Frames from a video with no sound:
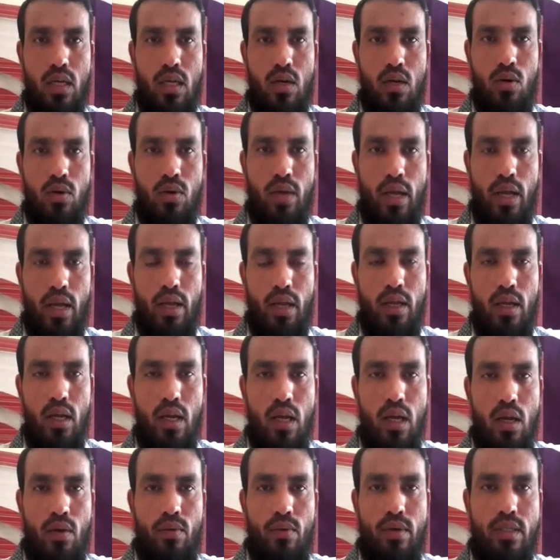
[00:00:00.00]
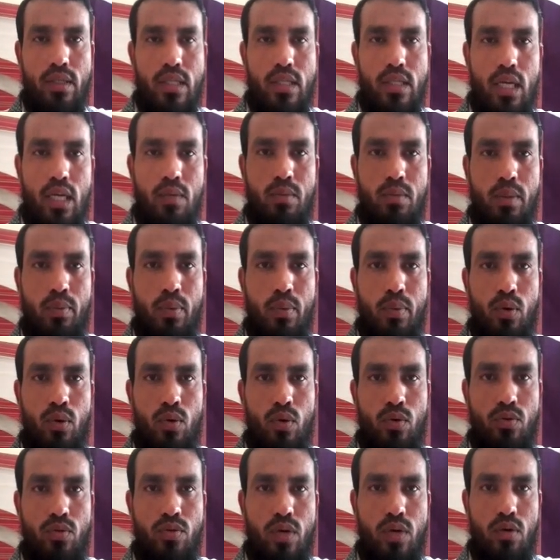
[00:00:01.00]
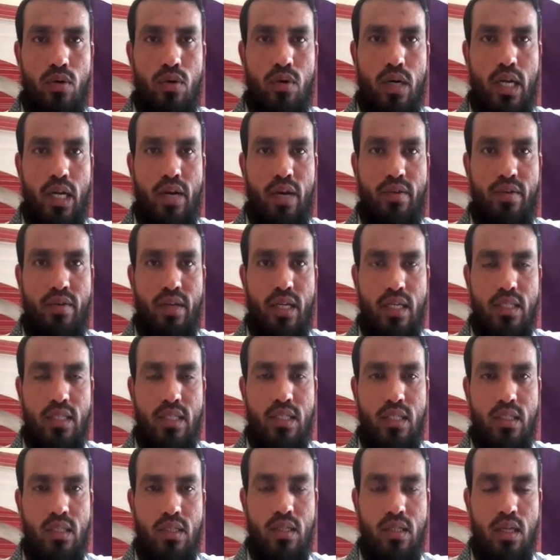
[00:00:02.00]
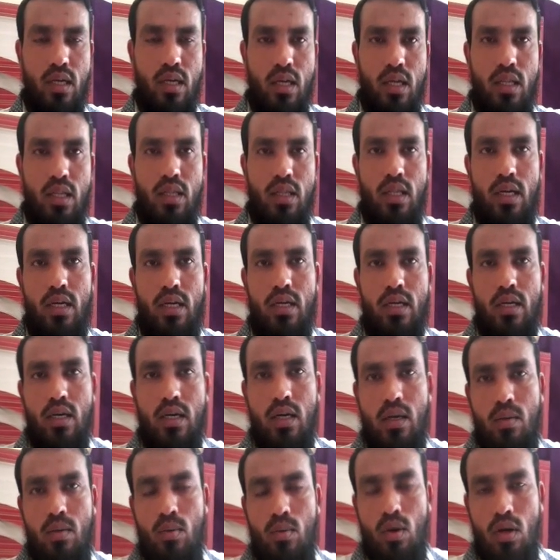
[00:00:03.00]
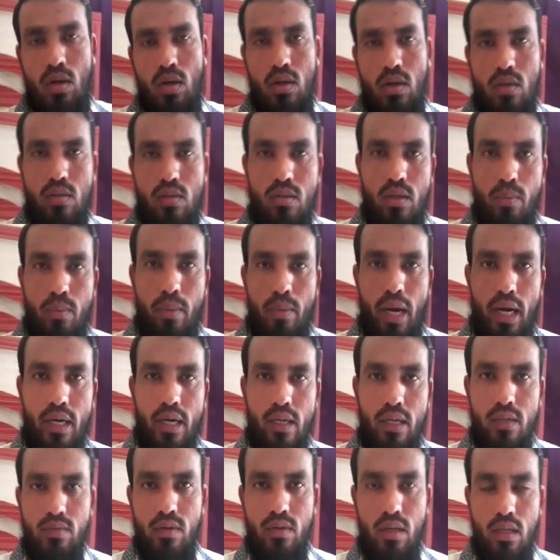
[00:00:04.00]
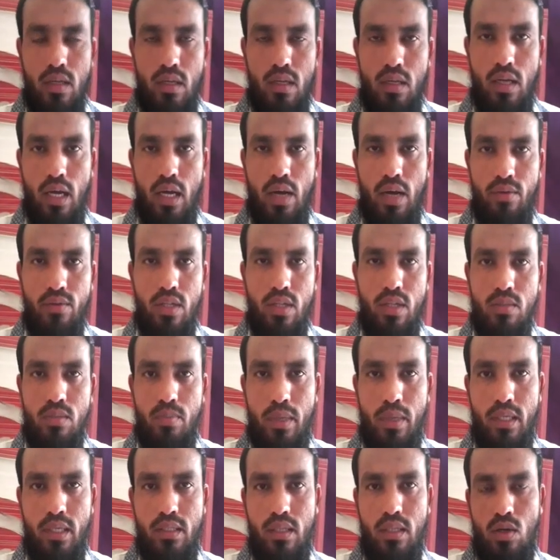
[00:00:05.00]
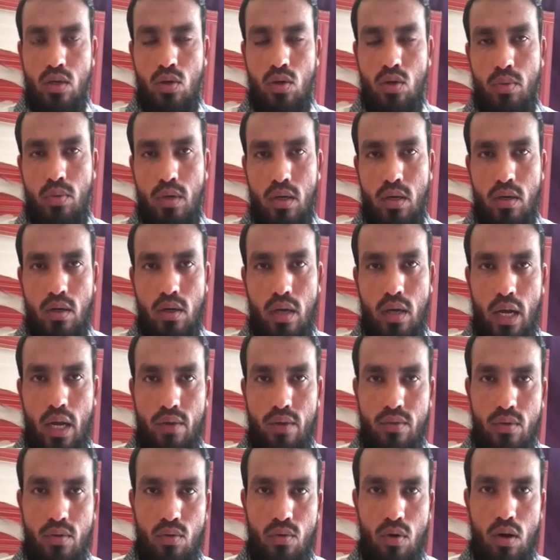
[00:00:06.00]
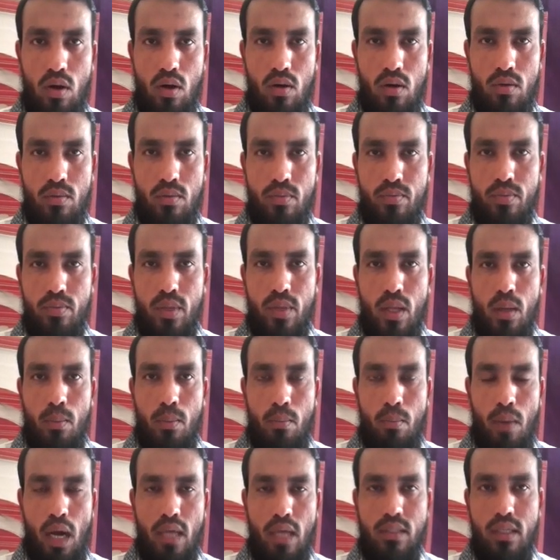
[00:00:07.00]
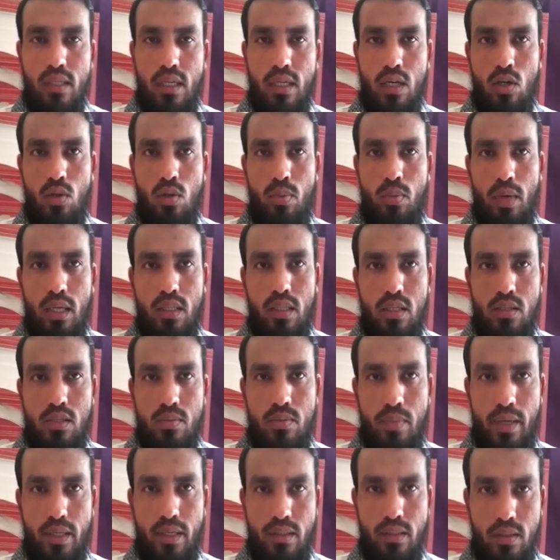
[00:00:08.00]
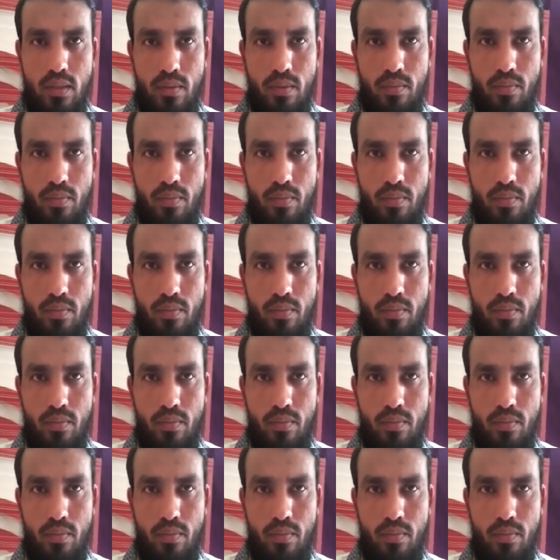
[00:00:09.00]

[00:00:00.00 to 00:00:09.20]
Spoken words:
looking, which can be prove our definition that the matter will have the space and have the mass and occupy the space.